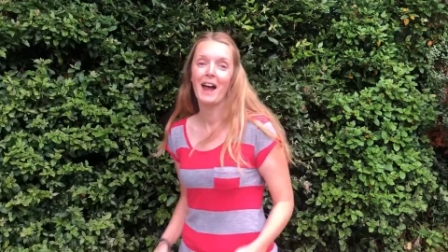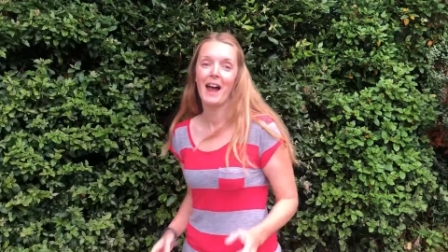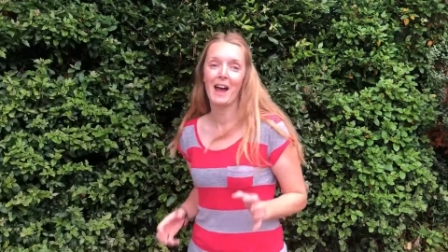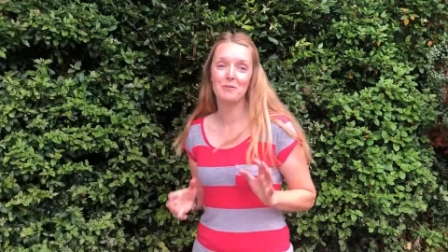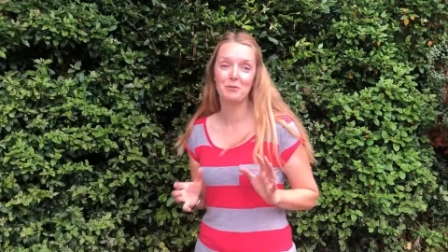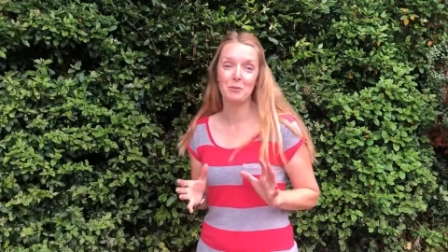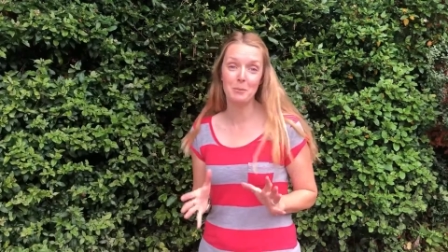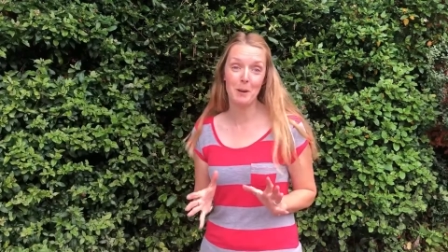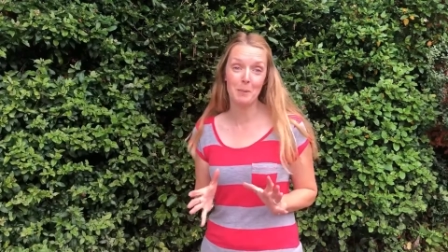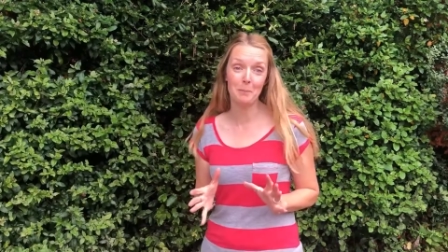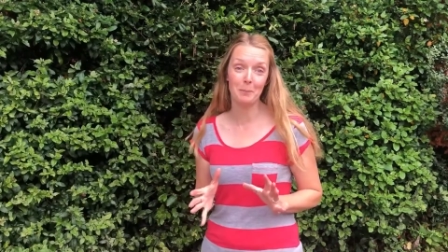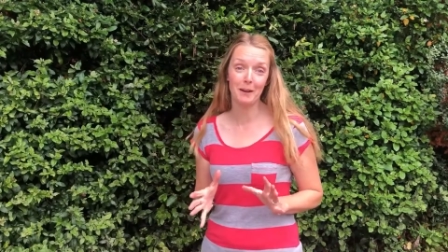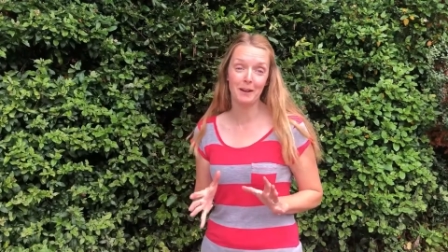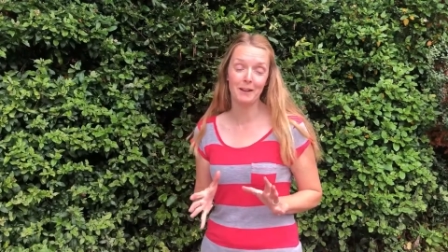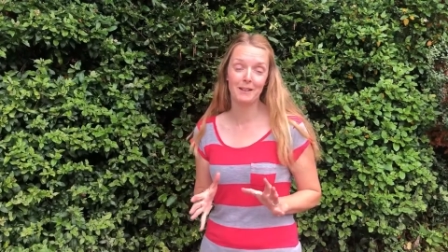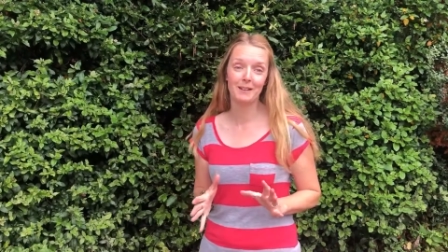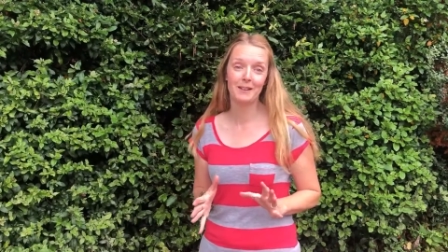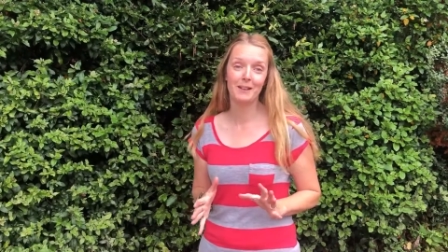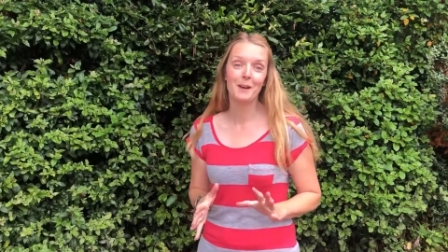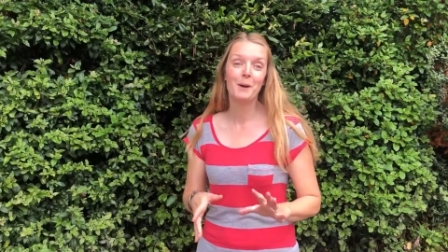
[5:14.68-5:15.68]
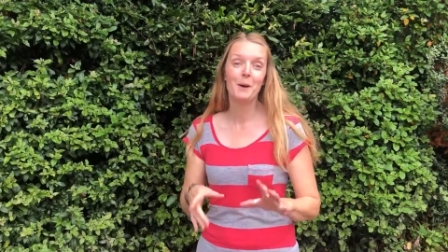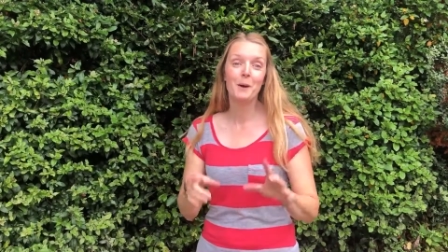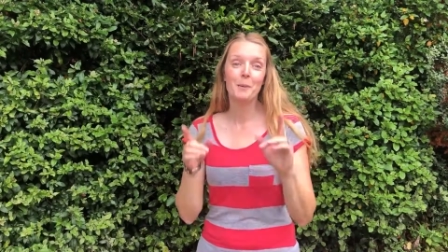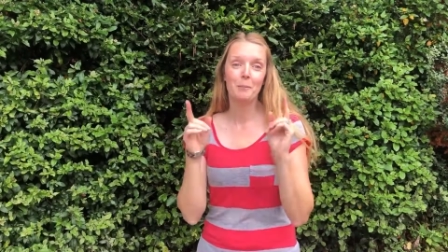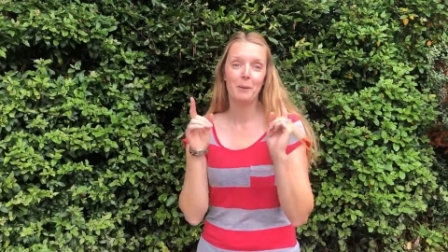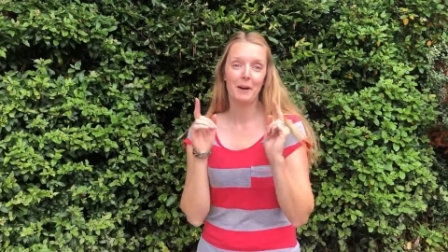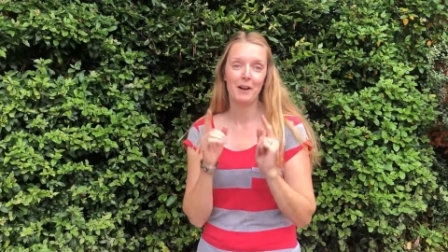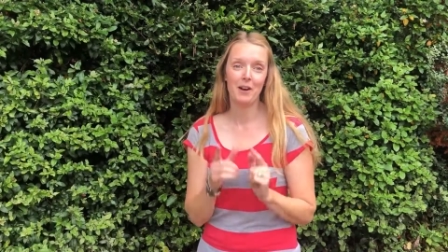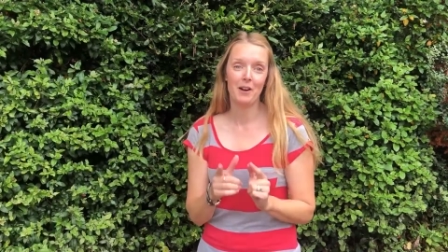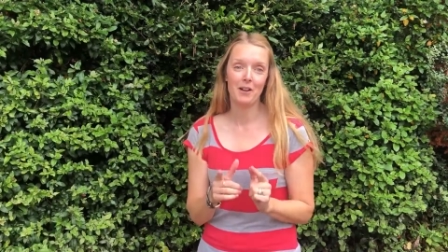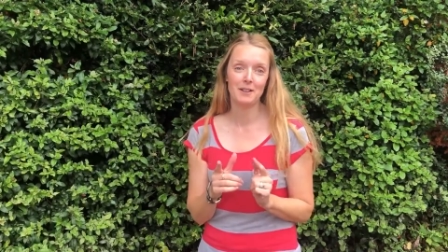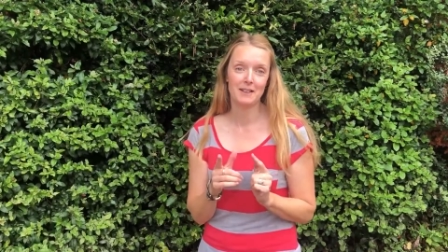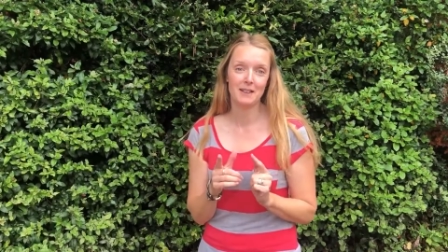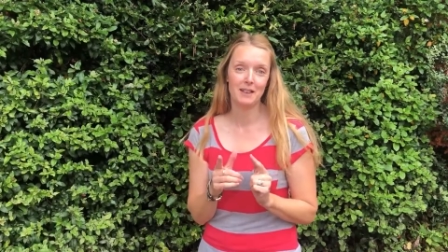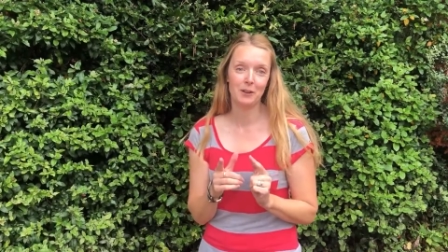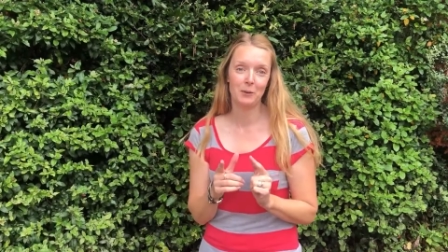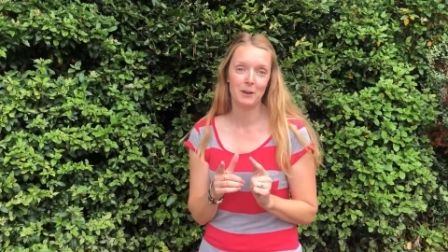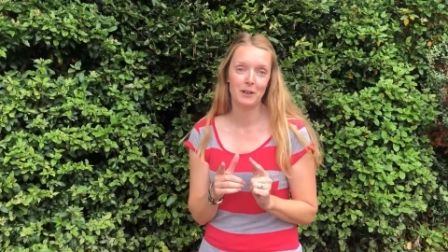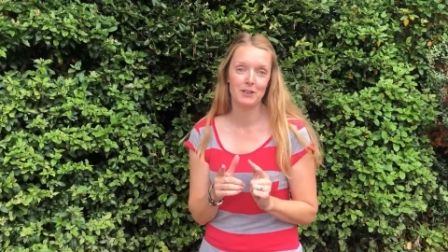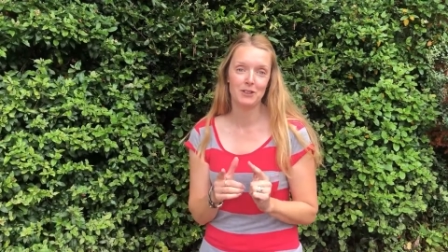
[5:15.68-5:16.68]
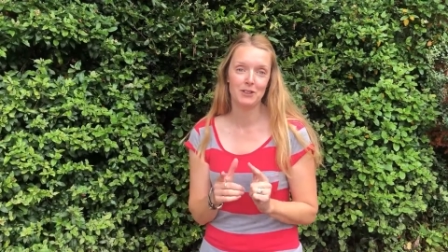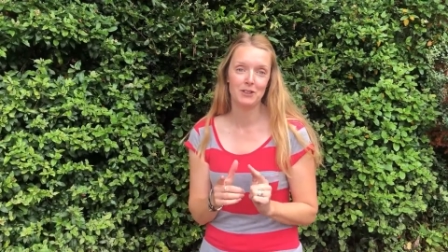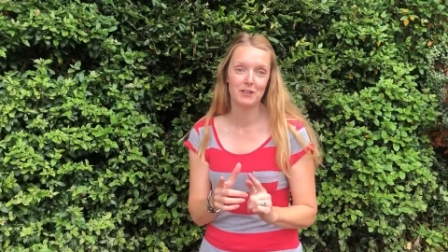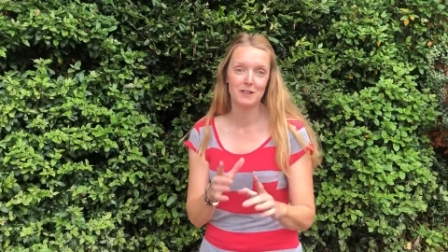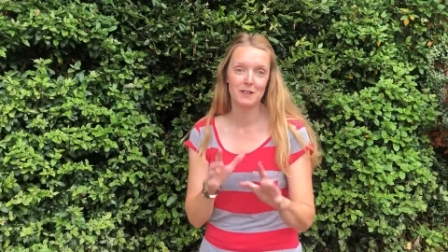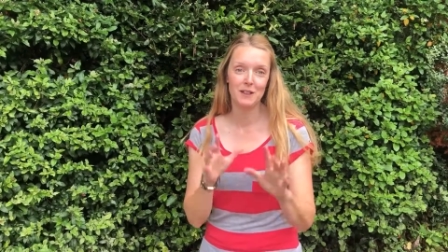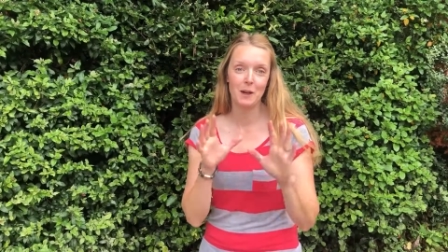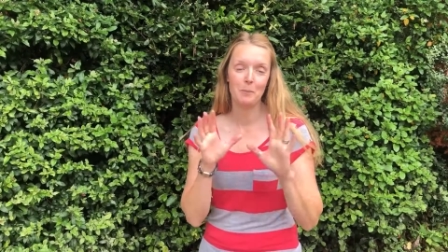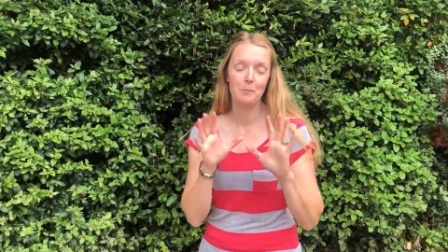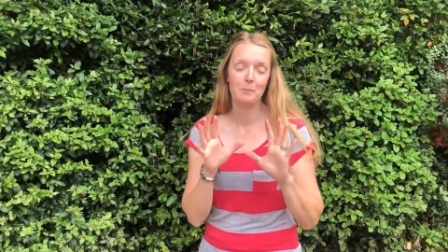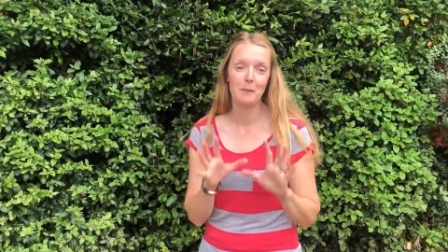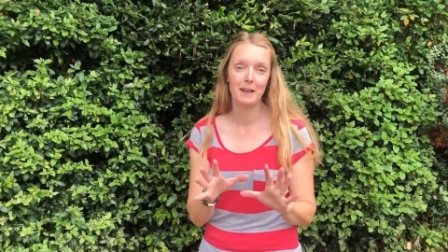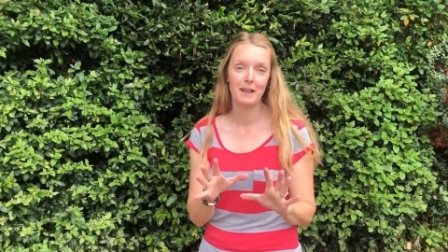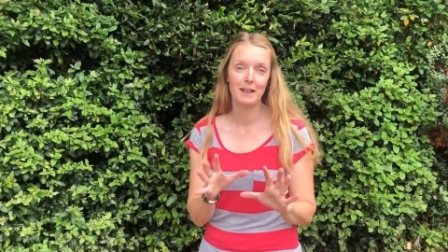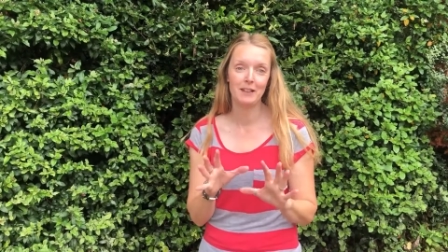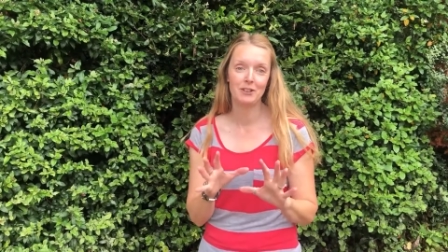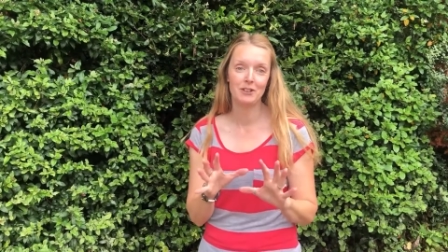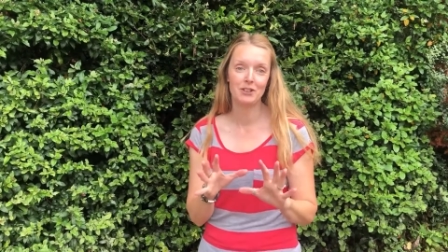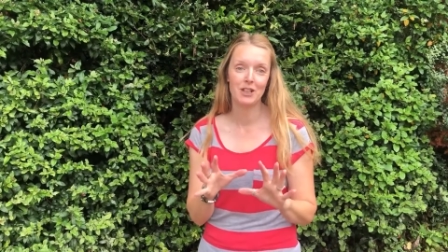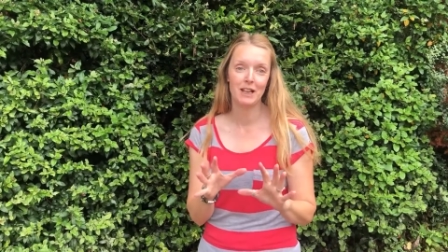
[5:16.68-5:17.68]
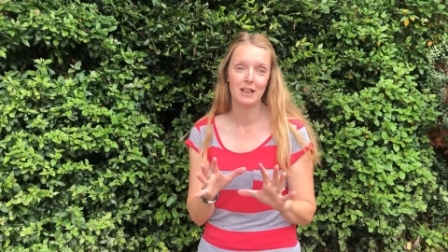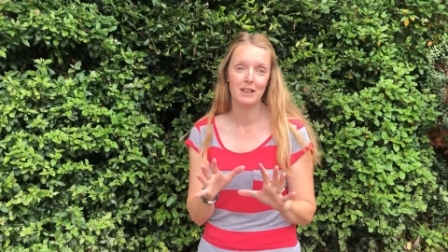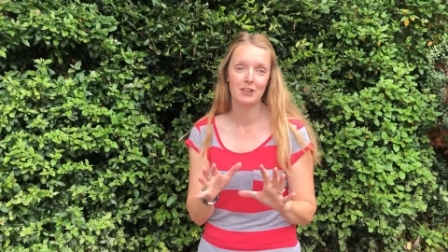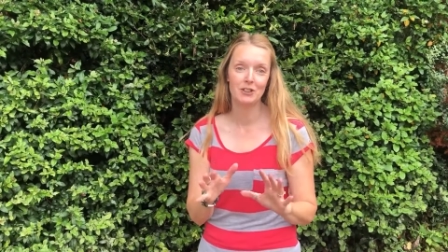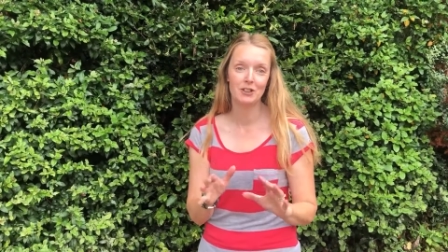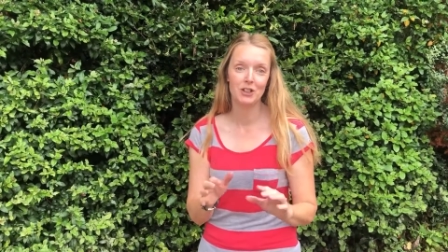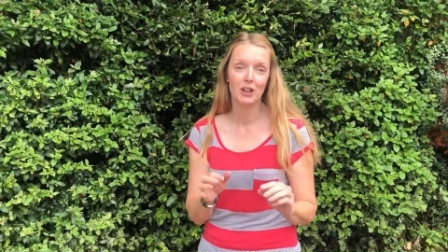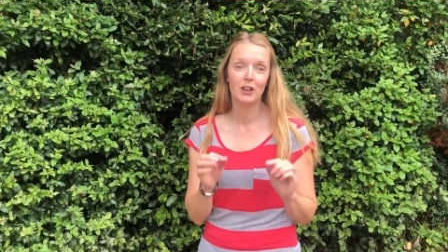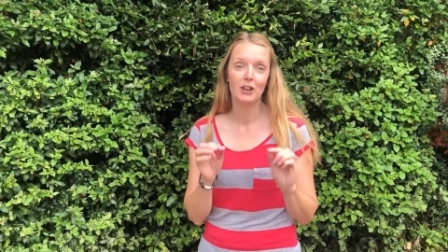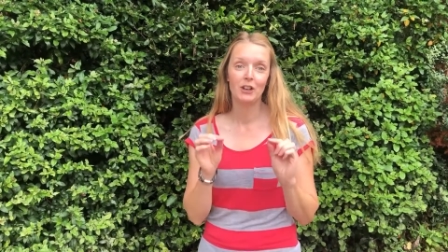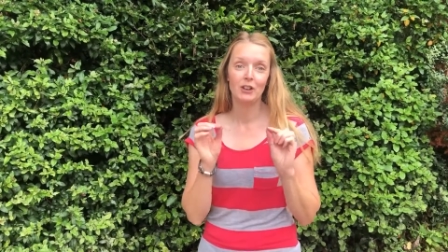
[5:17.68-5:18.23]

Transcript: And remember, by asking questions and making change,